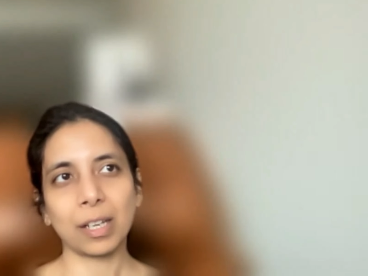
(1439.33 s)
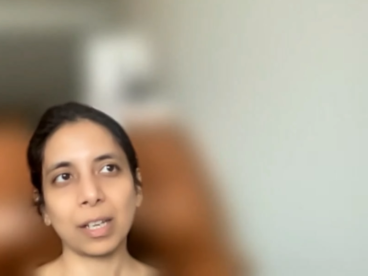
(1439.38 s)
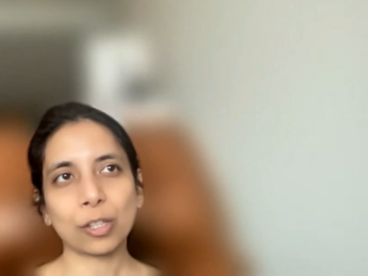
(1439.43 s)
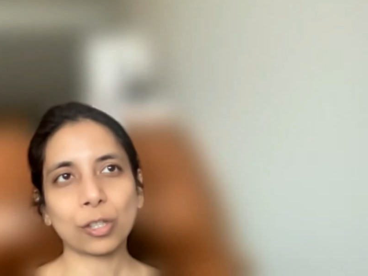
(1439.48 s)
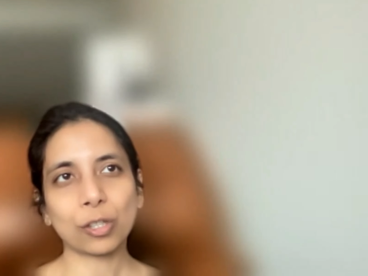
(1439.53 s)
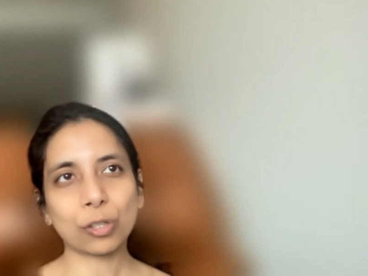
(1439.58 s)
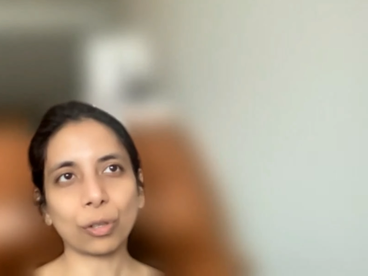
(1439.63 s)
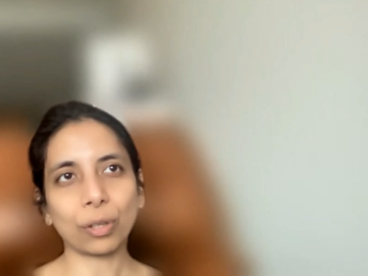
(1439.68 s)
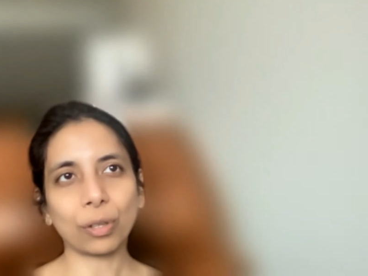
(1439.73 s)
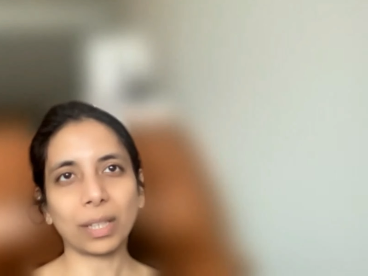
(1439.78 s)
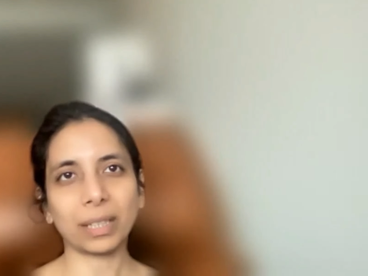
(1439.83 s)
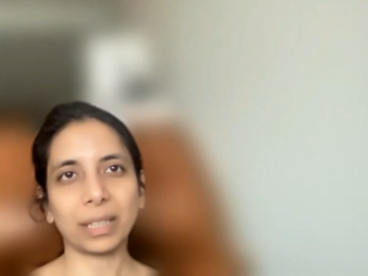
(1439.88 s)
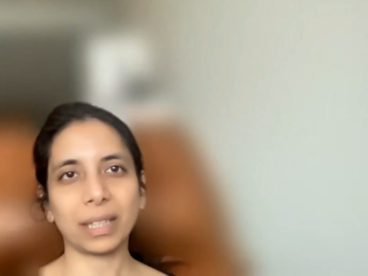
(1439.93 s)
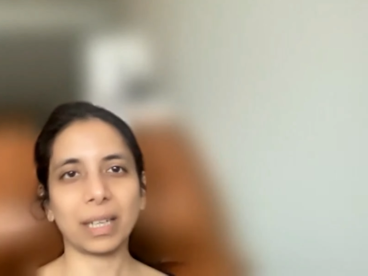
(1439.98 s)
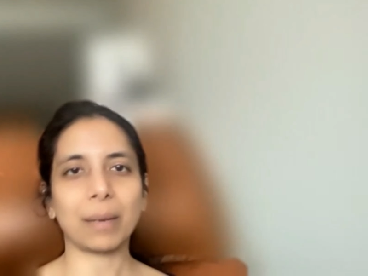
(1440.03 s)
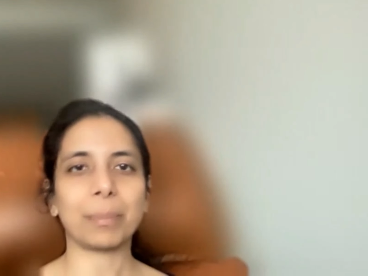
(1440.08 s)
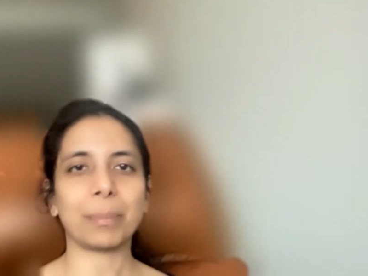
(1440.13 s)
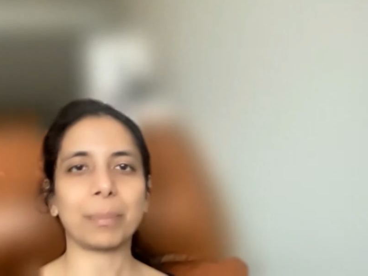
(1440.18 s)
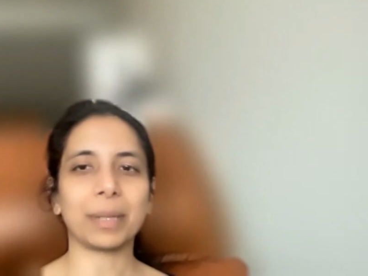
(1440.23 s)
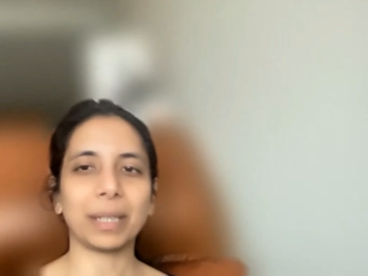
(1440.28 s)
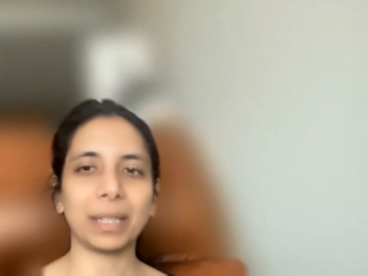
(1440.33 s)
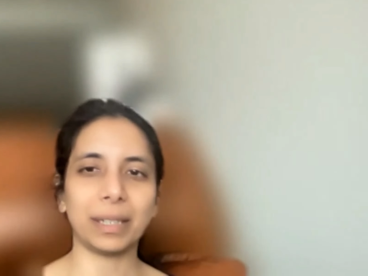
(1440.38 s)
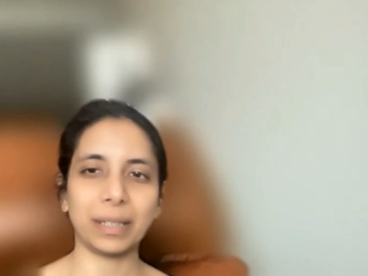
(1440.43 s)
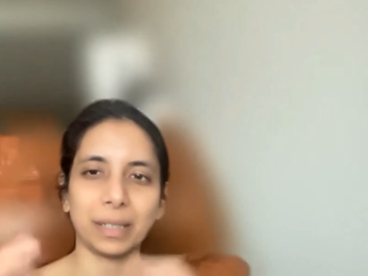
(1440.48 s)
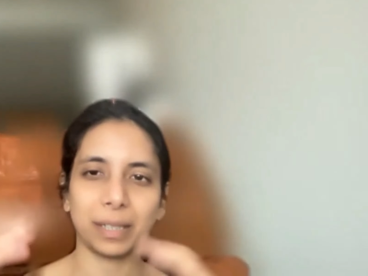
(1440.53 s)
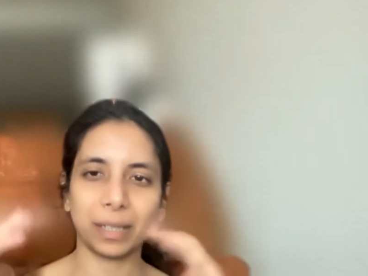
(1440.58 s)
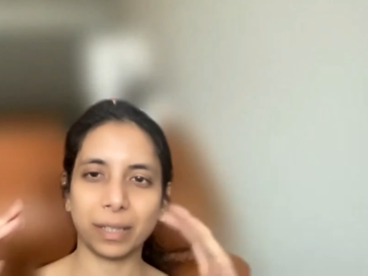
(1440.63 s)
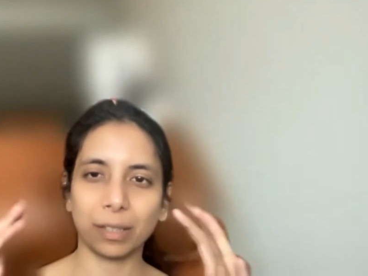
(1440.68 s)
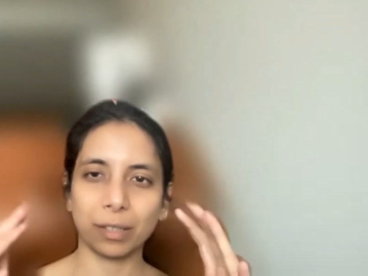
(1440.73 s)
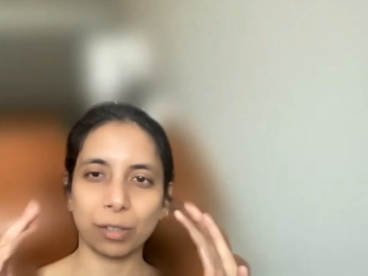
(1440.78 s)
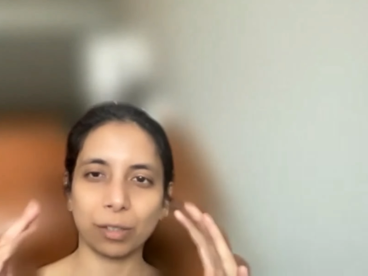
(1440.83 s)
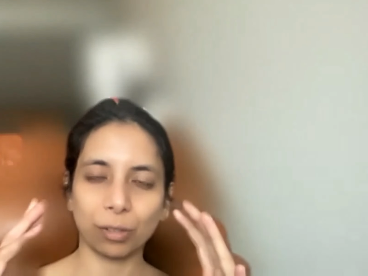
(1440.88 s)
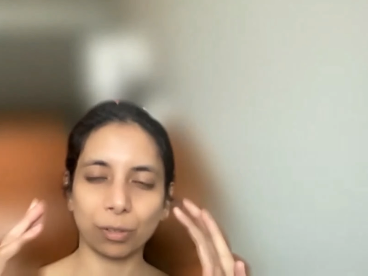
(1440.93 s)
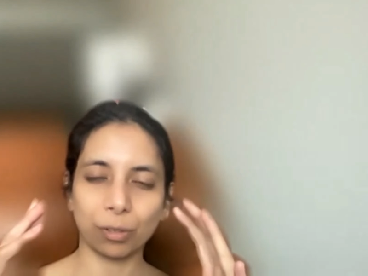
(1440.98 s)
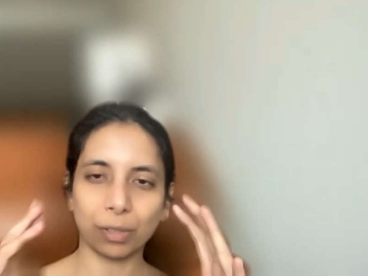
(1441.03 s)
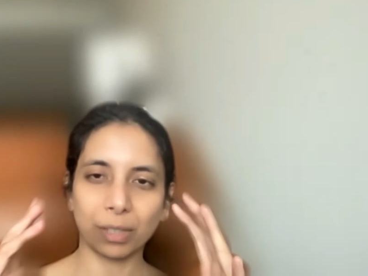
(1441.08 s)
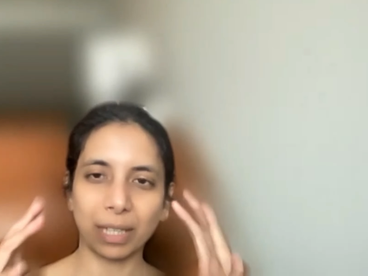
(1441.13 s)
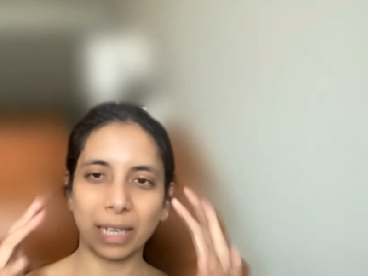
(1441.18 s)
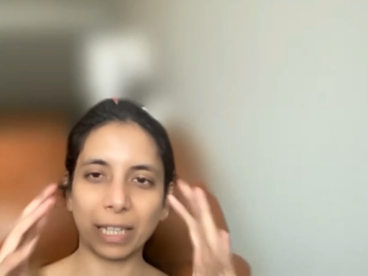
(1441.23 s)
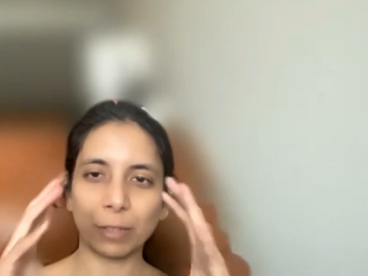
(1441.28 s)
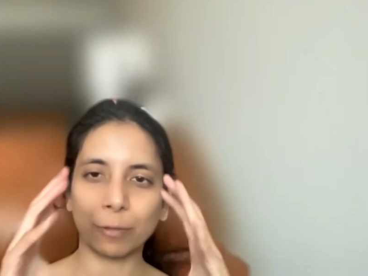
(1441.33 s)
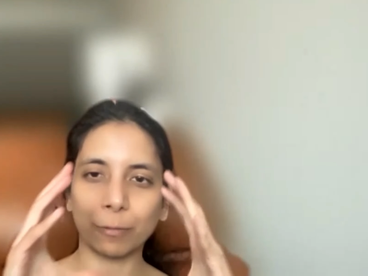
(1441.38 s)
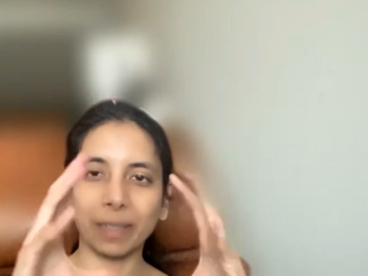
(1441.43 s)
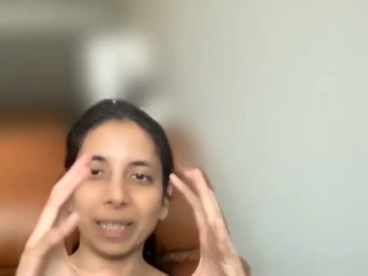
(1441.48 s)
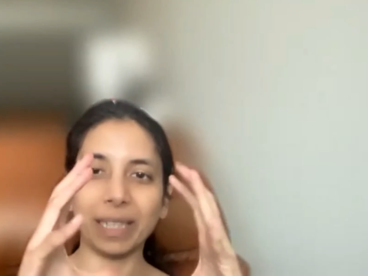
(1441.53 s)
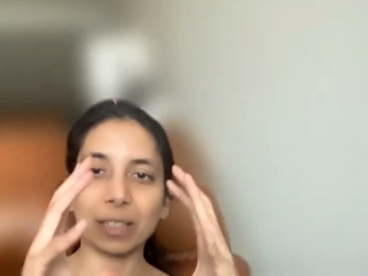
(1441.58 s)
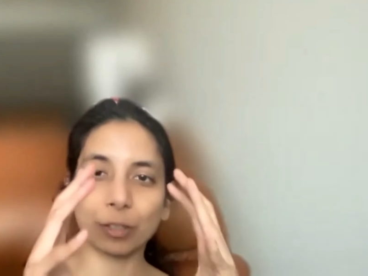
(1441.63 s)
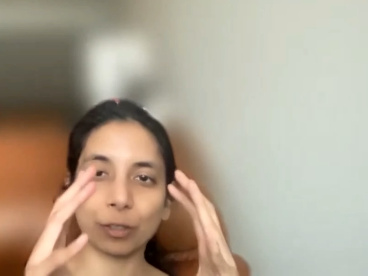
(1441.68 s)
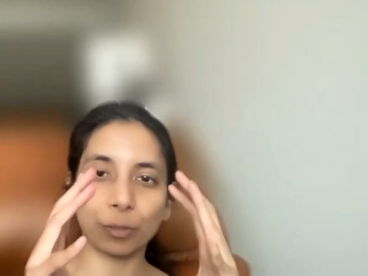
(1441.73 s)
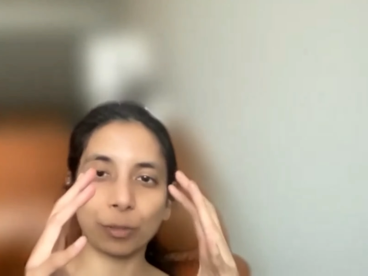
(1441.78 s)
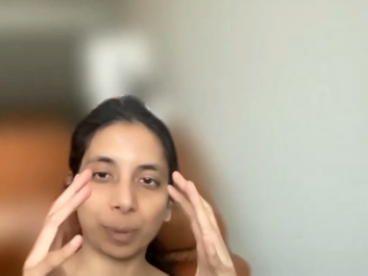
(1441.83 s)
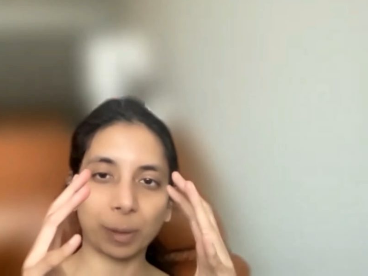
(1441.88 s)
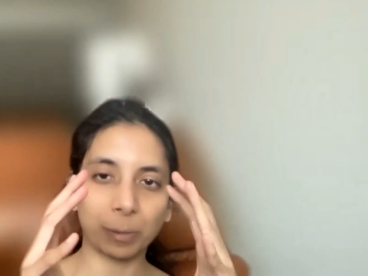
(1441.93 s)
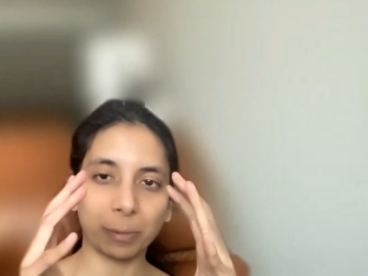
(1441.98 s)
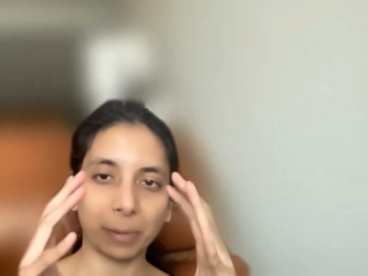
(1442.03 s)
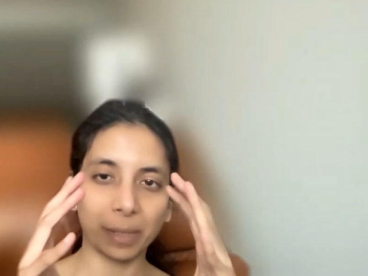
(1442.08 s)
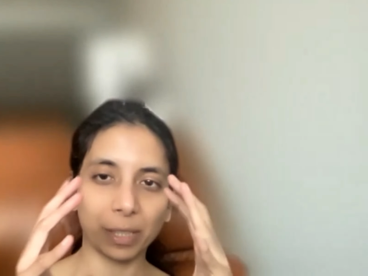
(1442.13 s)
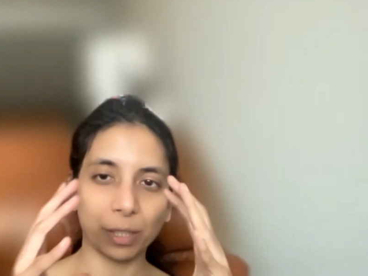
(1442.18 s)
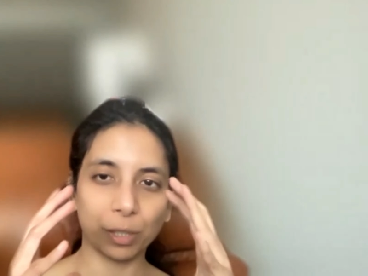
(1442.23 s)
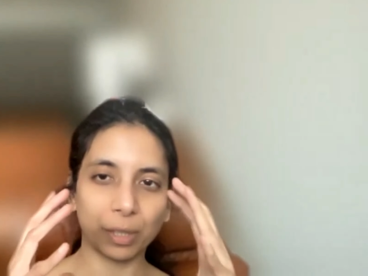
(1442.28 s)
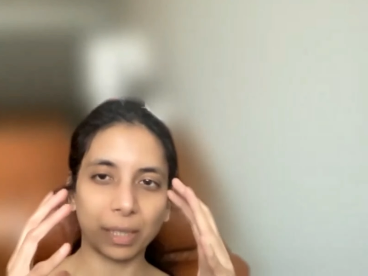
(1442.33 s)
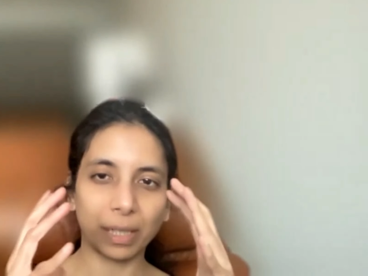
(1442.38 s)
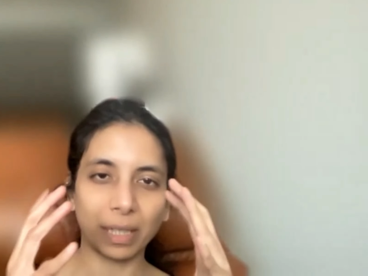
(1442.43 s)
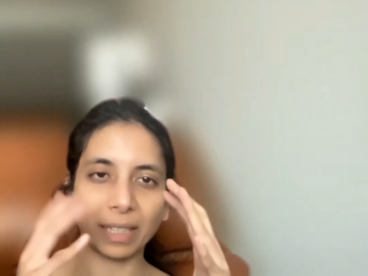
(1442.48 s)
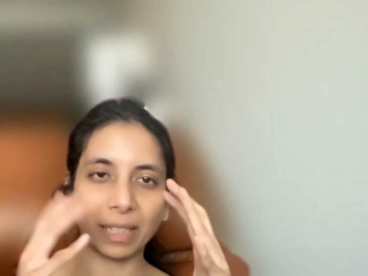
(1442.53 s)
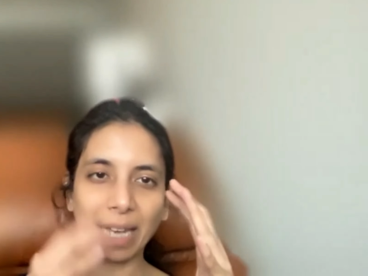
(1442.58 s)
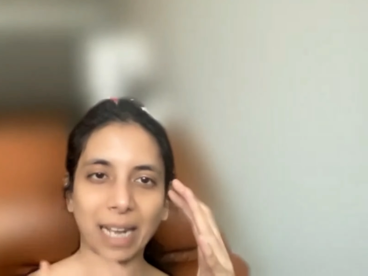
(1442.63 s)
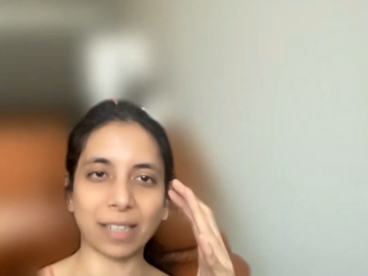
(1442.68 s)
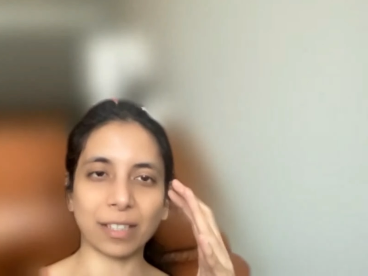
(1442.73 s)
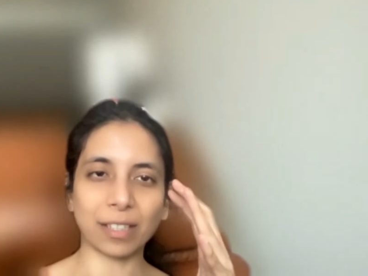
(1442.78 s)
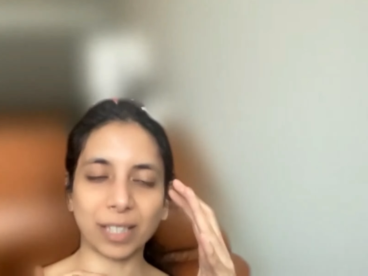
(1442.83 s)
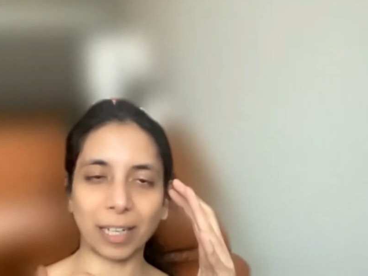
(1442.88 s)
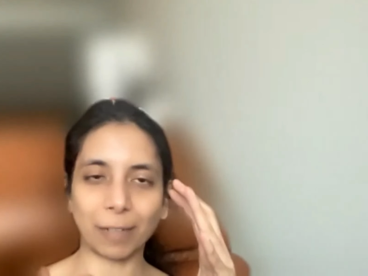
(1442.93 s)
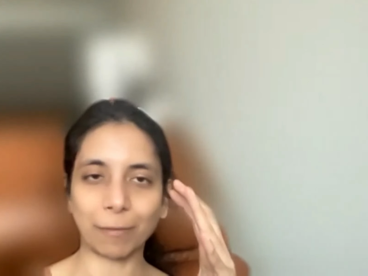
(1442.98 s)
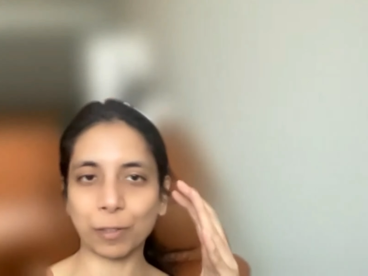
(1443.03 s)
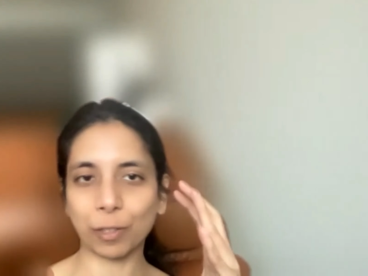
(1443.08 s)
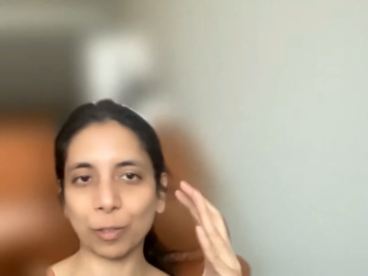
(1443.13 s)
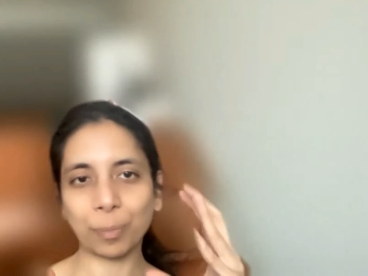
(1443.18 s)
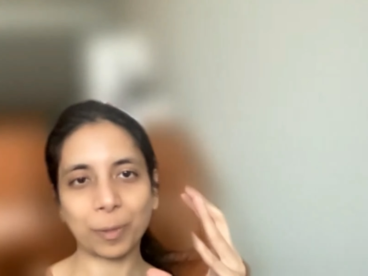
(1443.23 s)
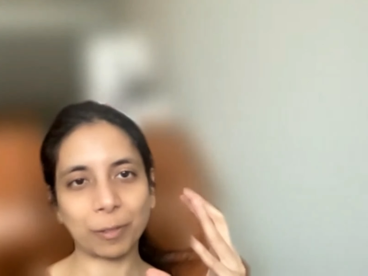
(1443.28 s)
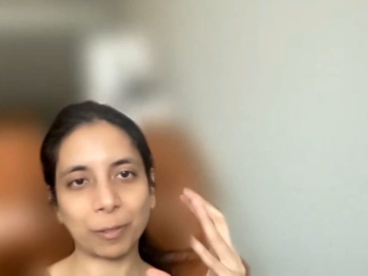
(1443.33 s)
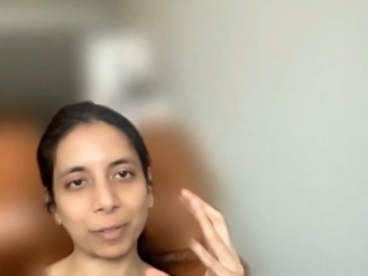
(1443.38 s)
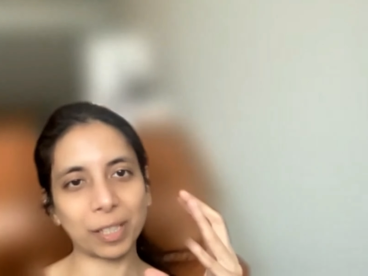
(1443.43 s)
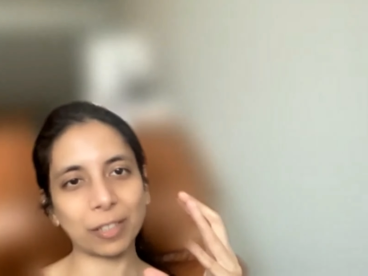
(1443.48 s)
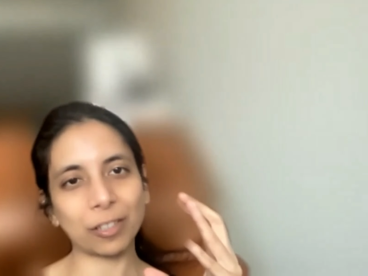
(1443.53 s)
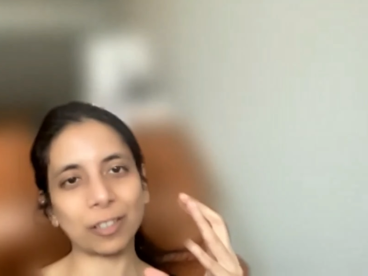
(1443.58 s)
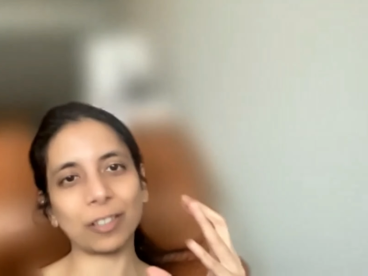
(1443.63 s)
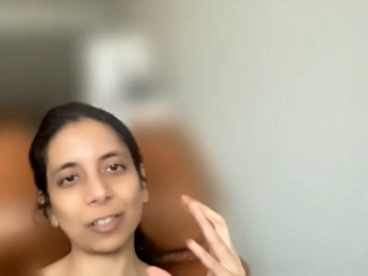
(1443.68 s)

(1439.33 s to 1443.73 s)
showing the ability to take weak supervision and add self-supervision